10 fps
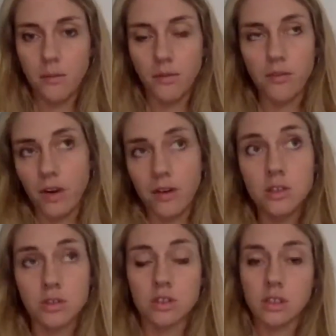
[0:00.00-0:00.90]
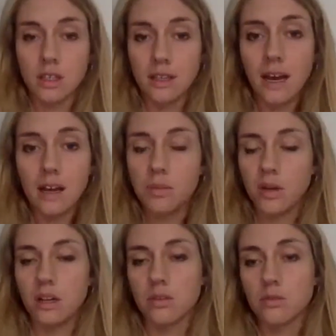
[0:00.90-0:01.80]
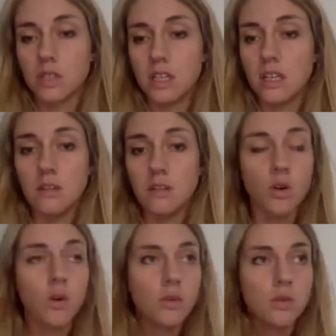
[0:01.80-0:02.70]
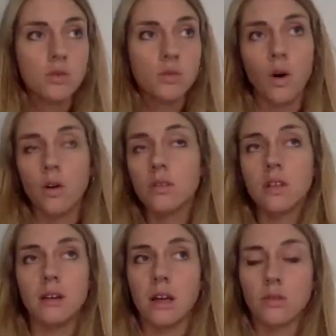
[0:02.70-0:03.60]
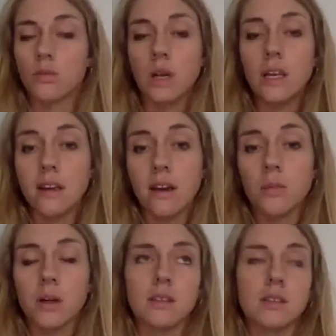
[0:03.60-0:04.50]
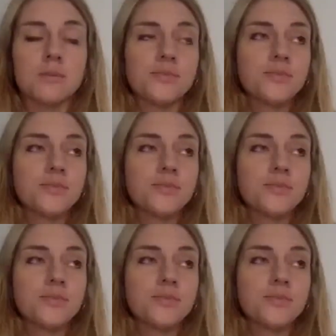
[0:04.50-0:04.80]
I'm very interested in that, but I don't really know who won. I, I don't really care about this.